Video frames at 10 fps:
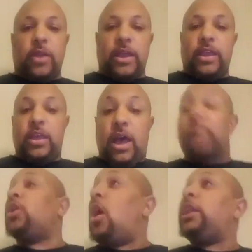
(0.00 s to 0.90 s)
Christ.
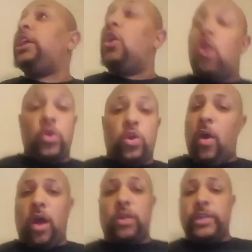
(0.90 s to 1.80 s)
I'm talking to you.
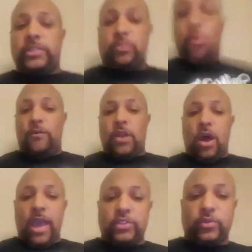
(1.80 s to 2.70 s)
You always moving
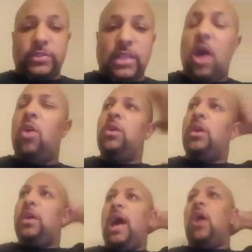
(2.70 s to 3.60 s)
all extra slow.
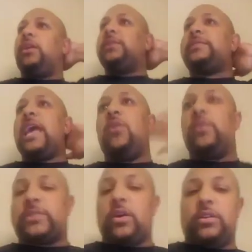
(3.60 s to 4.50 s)
I don't
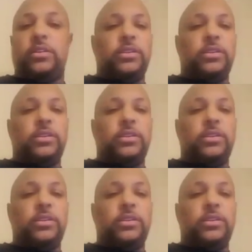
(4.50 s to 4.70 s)
understand what's going on.